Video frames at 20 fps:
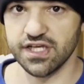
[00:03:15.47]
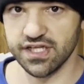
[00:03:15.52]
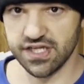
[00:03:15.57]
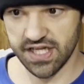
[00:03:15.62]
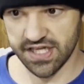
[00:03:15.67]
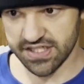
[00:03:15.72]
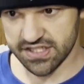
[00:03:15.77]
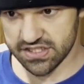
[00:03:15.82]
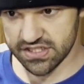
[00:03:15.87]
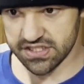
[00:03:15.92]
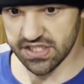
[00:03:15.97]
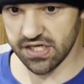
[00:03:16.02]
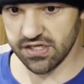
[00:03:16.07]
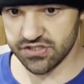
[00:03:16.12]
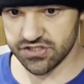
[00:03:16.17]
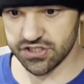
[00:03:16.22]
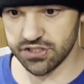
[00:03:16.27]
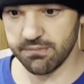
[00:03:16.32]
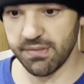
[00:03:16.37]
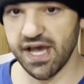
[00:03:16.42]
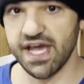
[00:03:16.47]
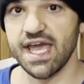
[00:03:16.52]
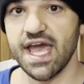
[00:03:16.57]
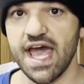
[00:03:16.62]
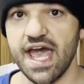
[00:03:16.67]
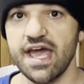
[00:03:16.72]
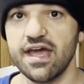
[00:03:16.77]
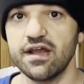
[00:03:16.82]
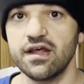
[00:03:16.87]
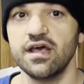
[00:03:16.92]
It like sucks to my
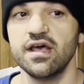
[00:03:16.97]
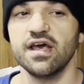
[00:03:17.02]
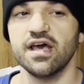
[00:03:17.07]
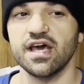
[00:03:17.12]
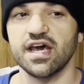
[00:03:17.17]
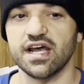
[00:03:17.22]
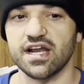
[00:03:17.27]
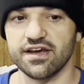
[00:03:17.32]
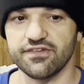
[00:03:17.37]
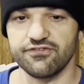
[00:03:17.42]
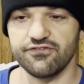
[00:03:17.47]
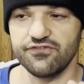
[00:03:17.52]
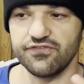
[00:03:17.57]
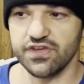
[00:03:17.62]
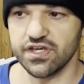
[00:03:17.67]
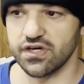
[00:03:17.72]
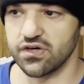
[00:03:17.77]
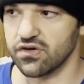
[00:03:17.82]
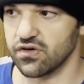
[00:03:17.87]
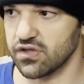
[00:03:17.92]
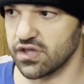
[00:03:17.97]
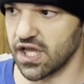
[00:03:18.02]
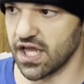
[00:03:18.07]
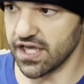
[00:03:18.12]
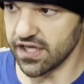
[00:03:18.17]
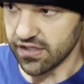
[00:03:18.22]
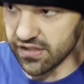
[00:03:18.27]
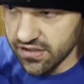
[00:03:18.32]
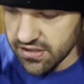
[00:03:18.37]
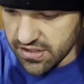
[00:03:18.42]
head, and I feel
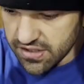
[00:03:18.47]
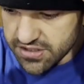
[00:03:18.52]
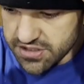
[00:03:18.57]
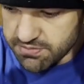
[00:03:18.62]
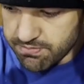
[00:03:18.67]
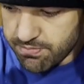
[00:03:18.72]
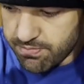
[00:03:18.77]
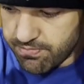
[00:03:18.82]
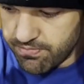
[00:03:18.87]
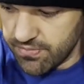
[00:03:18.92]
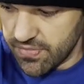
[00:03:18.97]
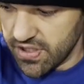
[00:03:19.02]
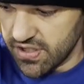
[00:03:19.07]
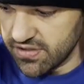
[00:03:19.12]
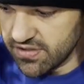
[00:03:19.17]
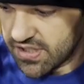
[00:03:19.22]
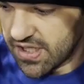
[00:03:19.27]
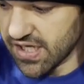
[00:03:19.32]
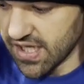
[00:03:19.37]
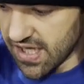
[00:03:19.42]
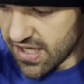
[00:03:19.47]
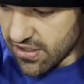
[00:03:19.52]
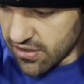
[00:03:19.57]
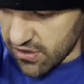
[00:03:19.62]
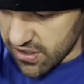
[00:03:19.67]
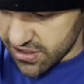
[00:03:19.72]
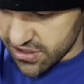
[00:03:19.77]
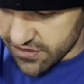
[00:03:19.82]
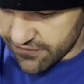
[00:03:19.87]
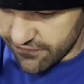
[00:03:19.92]
like it's like, I don't know,
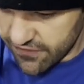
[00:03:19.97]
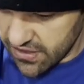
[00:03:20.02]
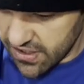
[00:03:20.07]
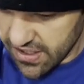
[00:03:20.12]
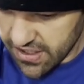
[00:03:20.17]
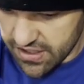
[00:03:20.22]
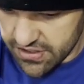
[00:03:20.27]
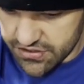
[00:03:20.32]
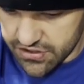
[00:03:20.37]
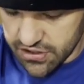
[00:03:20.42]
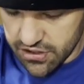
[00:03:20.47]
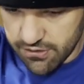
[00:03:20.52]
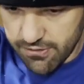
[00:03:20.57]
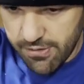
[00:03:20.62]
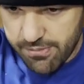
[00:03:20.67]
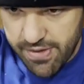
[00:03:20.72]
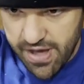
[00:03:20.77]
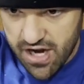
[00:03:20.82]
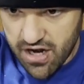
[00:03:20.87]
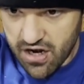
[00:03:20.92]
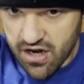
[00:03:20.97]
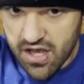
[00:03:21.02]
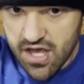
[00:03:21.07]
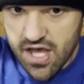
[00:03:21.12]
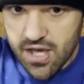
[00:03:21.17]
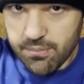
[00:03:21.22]
I just feel like it's a little bit better.